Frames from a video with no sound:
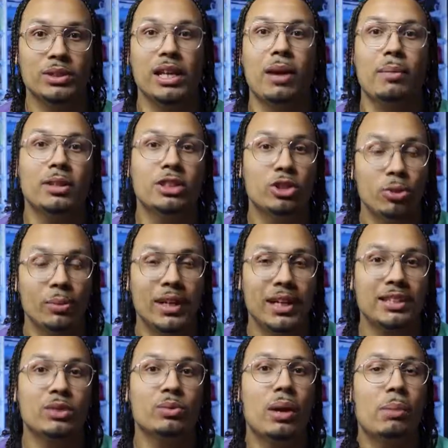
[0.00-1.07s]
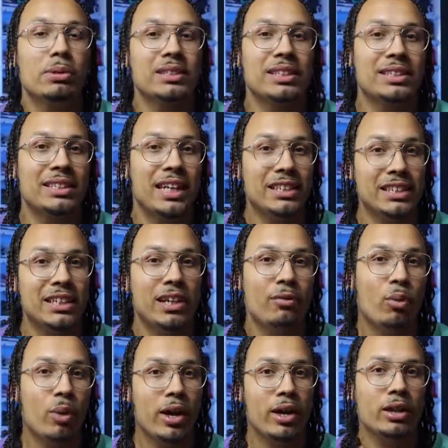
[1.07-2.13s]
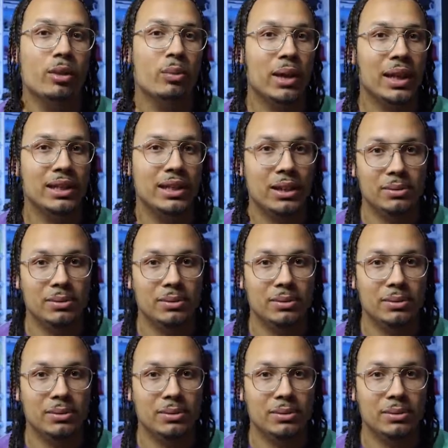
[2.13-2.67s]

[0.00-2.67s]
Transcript: which I'm assuming is the representation of wearing the red